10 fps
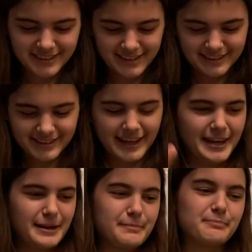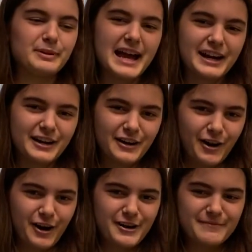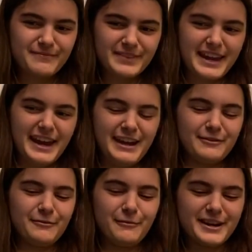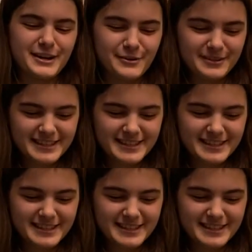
is a black card, and we don't